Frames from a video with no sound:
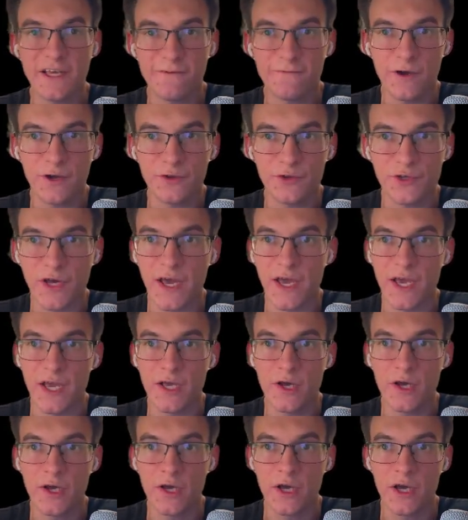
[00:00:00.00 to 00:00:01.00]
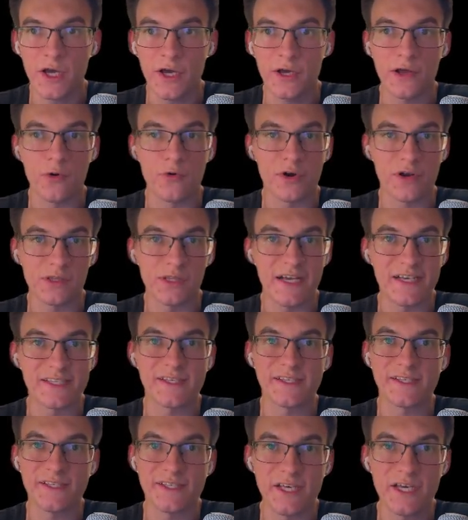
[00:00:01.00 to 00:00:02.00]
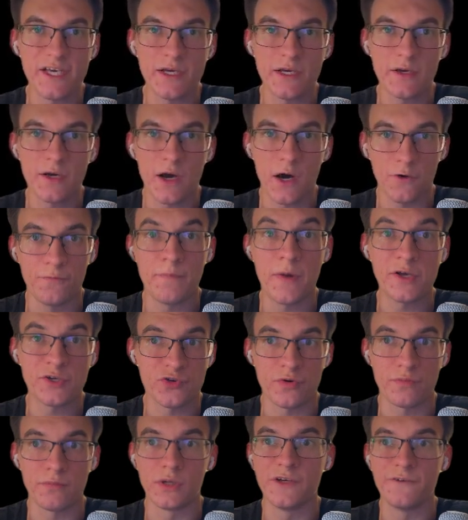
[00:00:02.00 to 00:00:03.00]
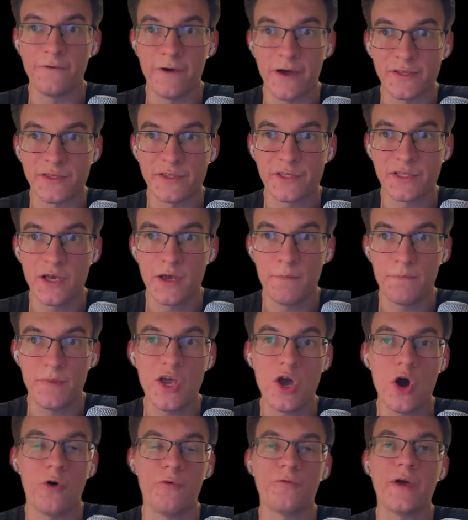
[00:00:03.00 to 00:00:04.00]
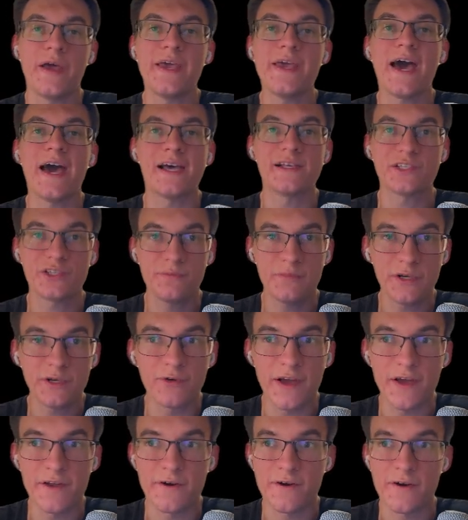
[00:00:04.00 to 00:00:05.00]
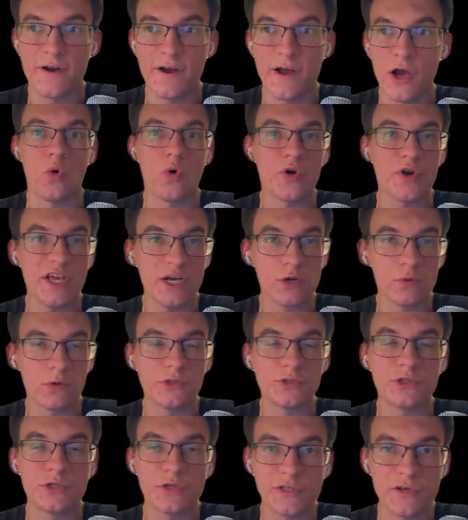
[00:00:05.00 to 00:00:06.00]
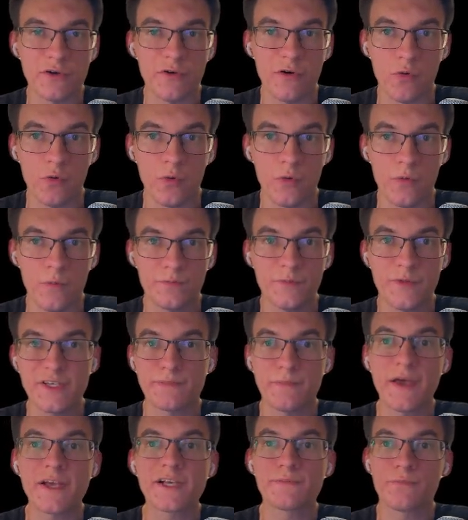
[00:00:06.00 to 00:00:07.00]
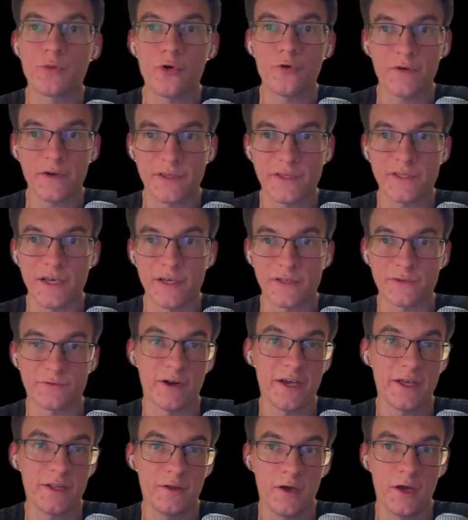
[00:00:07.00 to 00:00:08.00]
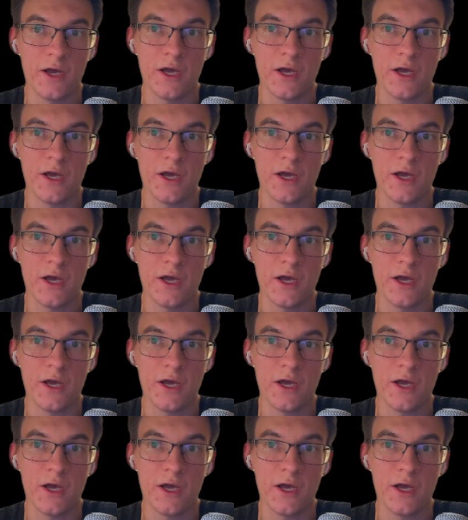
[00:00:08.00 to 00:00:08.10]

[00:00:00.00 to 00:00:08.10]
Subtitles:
event A in our class C of measurable events, P of A has to be greater or equal to 0. This makes perfect sense, right?